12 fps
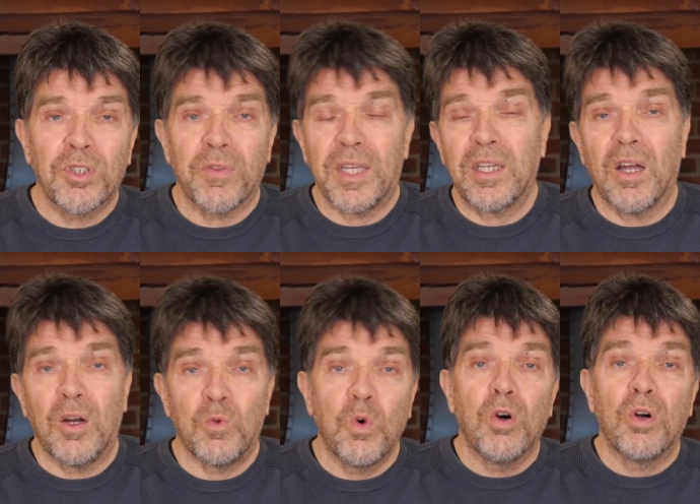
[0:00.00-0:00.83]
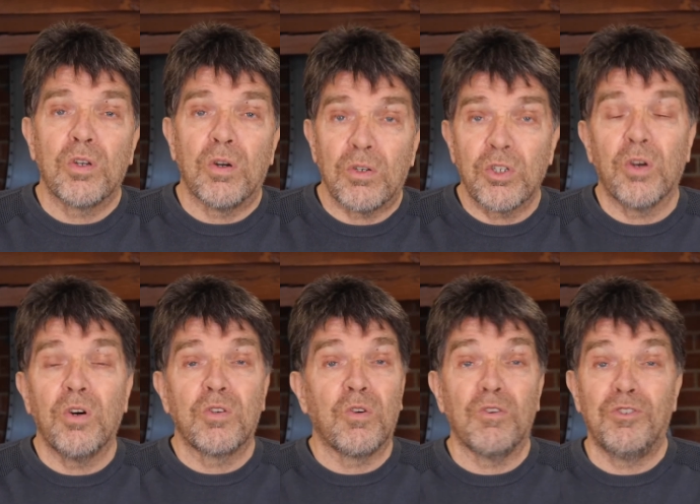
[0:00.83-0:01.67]
so they can't walk or
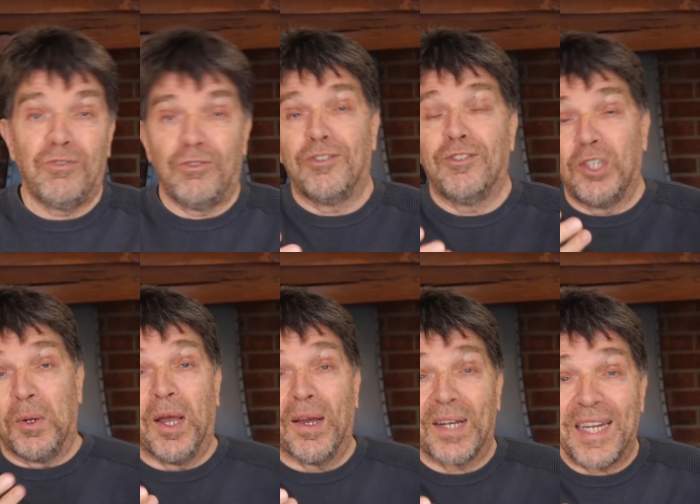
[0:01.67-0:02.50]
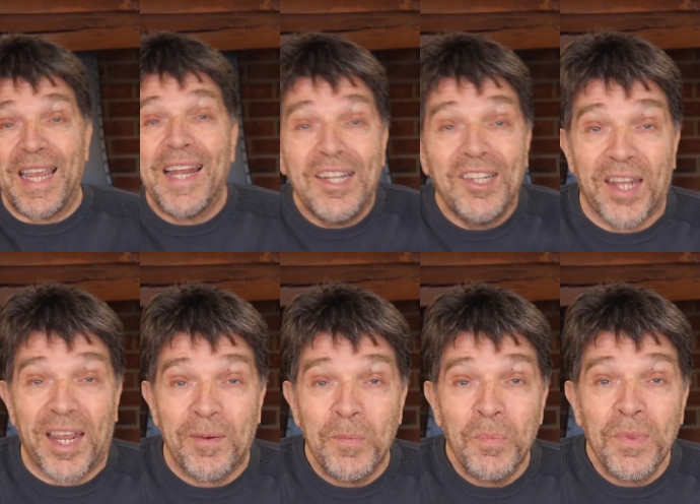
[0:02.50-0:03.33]
talk or do hardly anything.